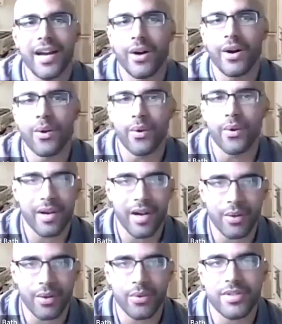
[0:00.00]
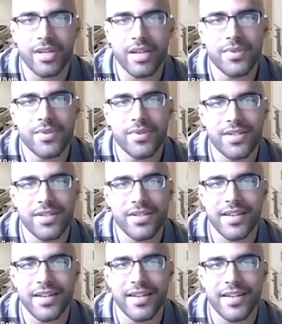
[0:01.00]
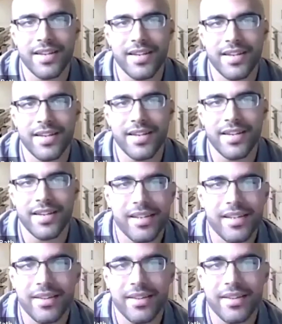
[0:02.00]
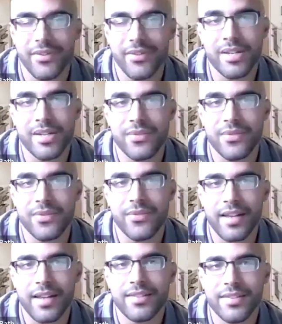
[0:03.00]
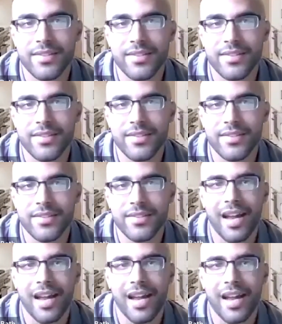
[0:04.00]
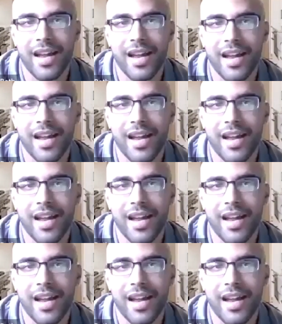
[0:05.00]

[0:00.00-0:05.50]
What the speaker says: or color schemes that change, it can very much affect how we do lighting.